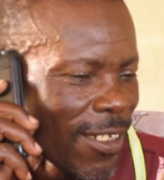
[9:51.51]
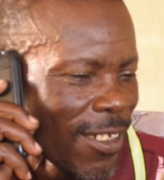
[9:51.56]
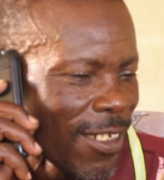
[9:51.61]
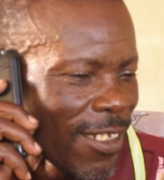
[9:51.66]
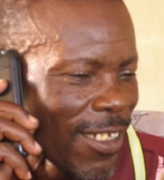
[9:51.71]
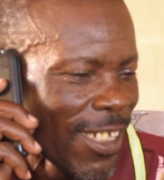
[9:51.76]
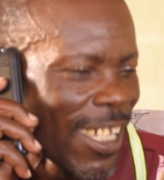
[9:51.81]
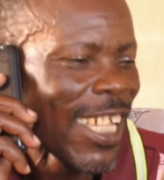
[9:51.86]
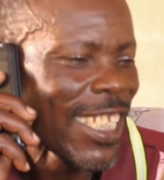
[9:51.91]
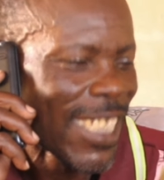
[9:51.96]

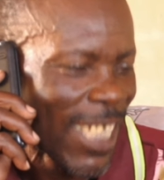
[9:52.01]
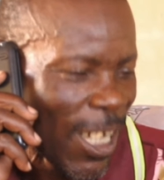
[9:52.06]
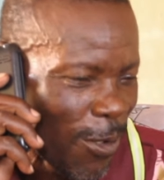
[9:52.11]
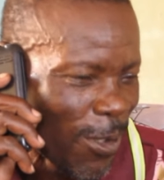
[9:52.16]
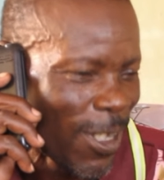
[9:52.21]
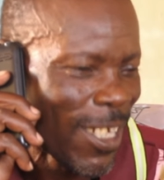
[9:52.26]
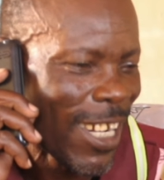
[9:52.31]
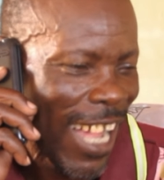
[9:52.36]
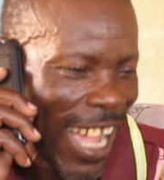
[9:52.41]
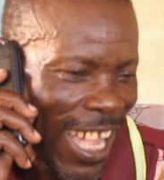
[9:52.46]

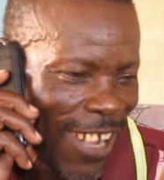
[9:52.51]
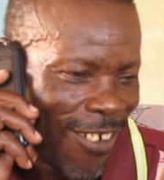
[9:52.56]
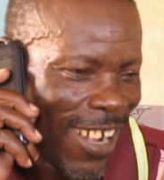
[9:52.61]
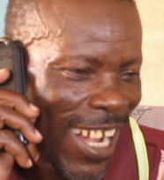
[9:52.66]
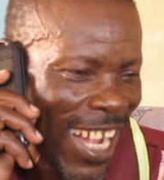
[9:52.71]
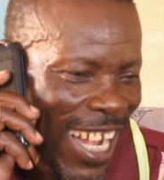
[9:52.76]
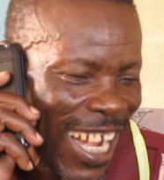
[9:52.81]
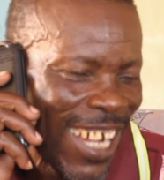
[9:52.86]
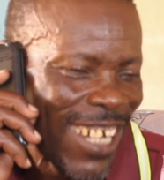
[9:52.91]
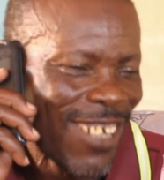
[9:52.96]
Savira, I
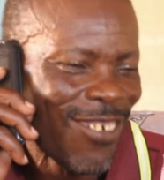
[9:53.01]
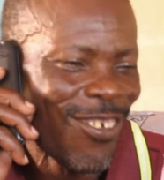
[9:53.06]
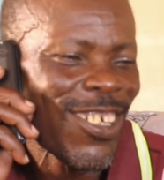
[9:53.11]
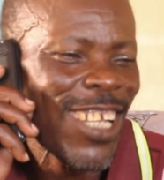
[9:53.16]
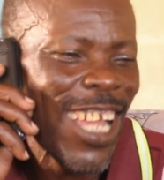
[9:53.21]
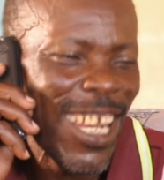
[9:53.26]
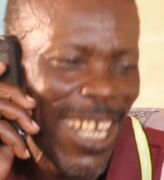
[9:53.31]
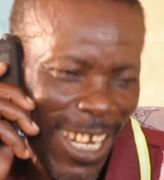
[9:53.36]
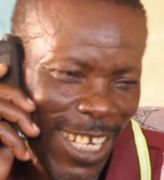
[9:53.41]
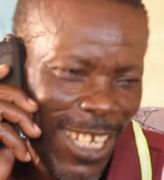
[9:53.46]
want
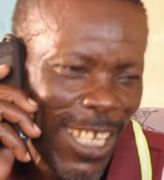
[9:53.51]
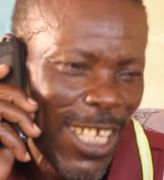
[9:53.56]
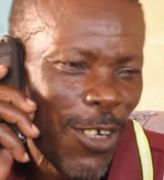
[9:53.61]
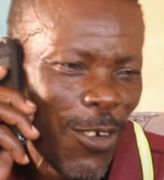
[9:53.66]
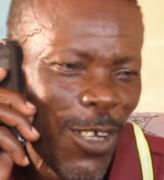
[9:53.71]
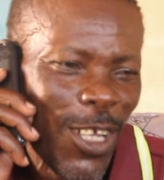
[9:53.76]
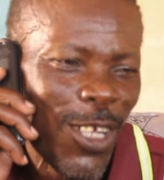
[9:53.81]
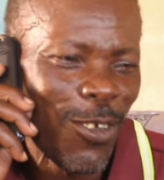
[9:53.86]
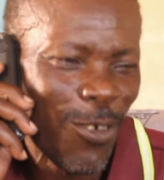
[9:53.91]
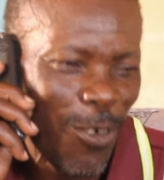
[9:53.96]
that
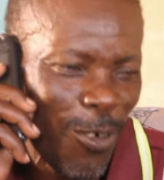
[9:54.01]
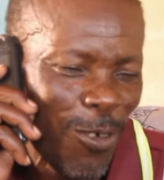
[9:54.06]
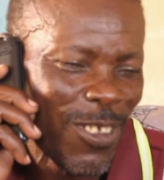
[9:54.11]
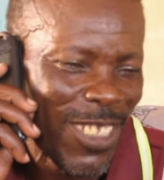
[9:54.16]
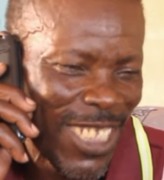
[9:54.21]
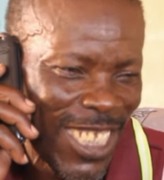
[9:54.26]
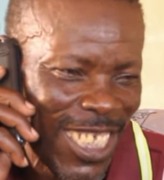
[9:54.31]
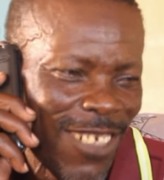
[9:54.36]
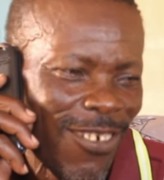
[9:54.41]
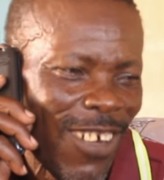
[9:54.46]
anyway, and
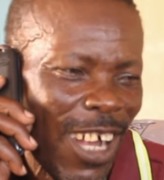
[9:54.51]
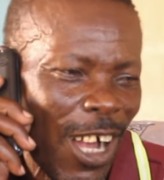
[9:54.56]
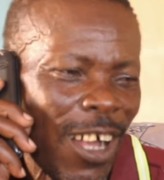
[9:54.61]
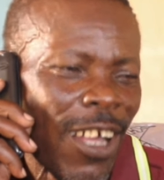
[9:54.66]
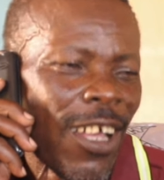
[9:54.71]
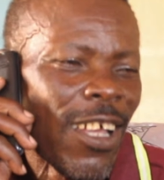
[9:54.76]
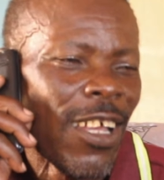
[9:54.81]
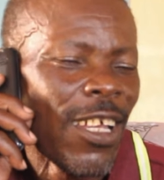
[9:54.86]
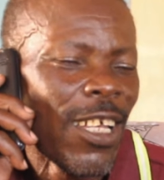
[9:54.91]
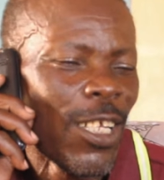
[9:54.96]

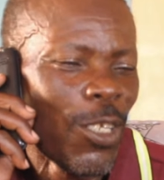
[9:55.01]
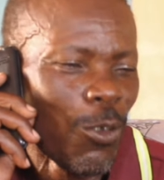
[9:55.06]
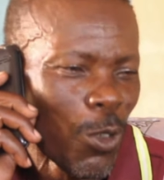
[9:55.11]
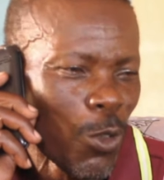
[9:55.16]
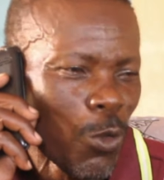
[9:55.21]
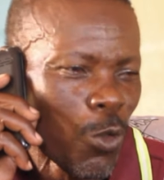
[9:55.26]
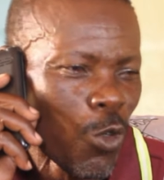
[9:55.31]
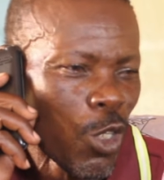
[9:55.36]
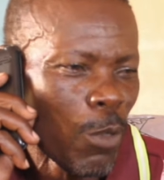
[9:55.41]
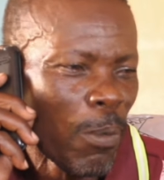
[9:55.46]
Roguziva,
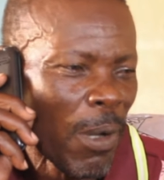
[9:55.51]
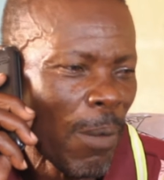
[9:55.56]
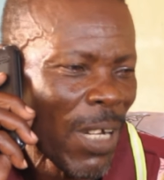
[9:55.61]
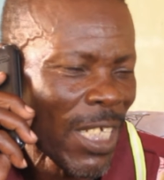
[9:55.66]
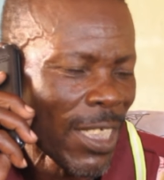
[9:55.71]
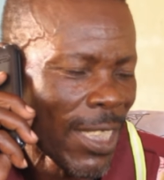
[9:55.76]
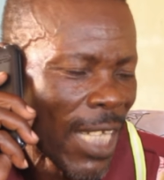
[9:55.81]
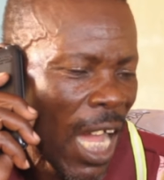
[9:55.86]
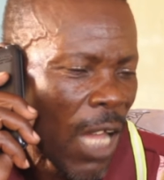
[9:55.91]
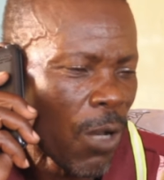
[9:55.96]
Gutunun
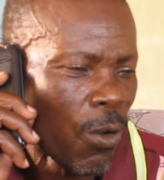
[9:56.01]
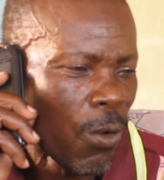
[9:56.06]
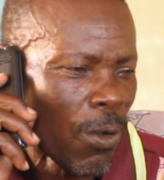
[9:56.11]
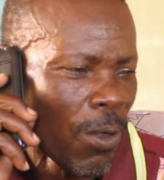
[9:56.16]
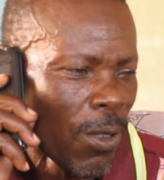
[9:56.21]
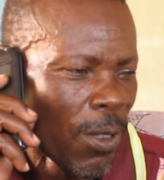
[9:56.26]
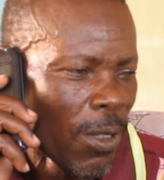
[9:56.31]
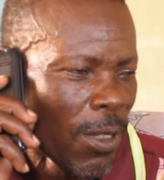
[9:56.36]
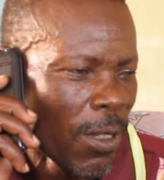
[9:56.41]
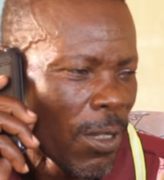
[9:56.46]
Pamazano.
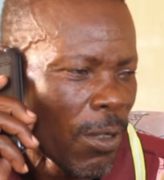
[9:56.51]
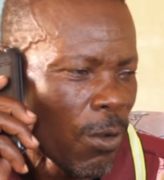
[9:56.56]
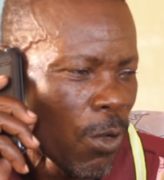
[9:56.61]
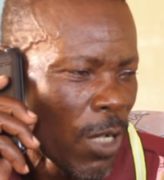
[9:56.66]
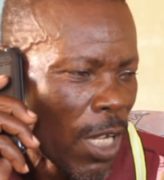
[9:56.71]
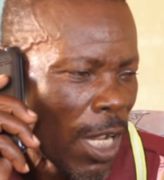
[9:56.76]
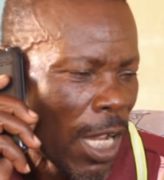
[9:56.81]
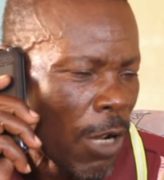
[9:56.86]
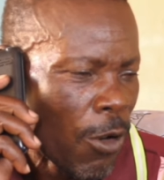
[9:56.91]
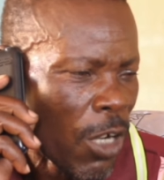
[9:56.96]

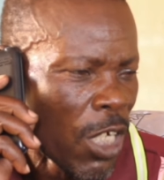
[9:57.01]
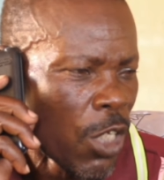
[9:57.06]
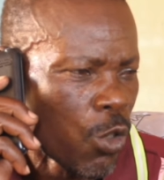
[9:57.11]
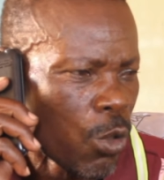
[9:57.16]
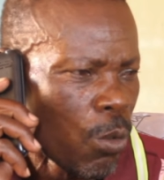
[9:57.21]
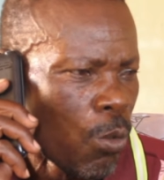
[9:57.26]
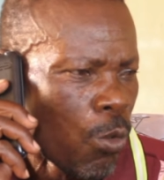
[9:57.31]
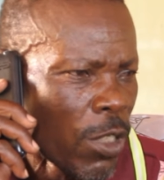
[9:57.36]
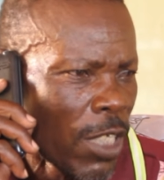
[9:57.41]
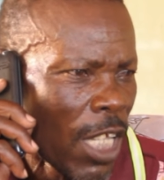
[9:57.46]
When I want
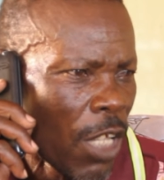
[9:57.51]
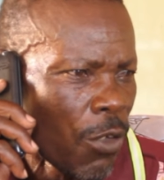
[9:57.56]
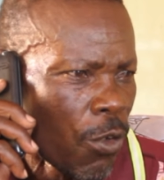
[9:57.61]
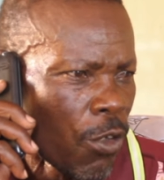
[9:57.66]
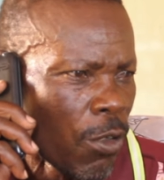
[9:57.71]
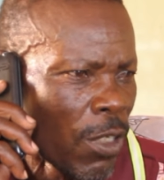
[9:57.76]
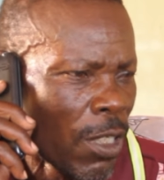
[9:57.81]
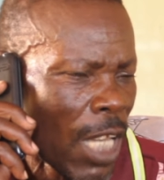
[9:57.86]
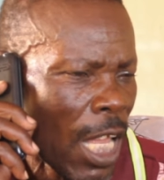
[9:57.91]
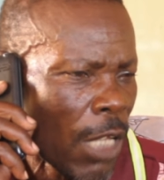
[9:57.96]
some with this,
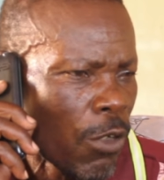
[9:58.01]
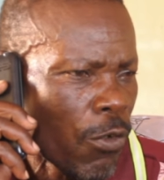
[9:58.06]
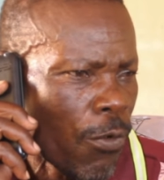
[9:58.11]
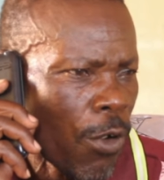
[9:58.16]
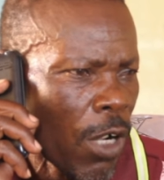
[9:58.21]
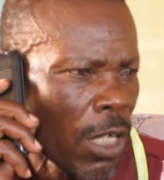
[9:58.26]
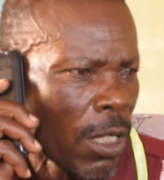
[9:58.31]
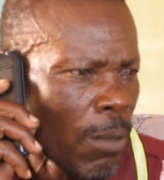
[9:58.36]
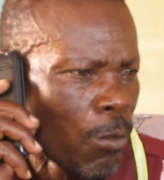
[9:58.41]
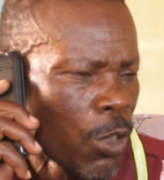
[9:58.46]
we let him
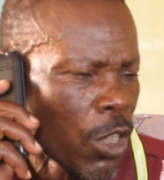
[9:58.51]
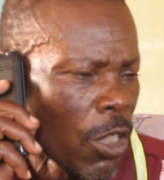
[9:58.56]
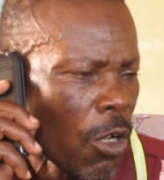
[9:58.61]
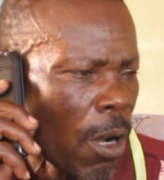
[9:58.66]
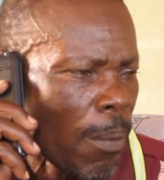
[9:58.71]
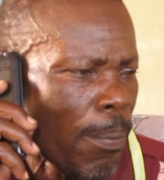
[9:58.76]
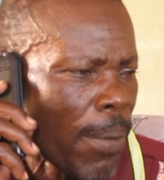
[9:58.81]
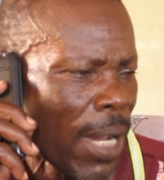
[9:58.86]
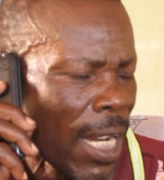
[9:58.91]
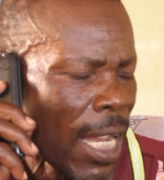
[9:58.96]
go to
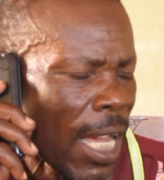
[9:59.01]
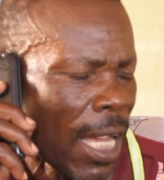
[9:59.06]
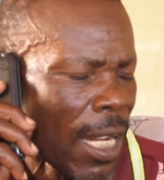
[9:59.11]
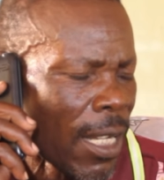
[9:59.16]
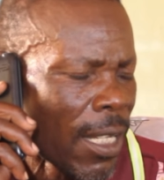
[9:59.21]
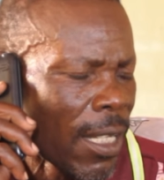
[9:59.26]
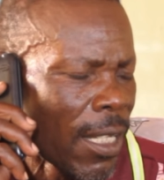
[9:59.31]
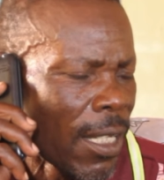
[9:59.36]
Mushawa Para.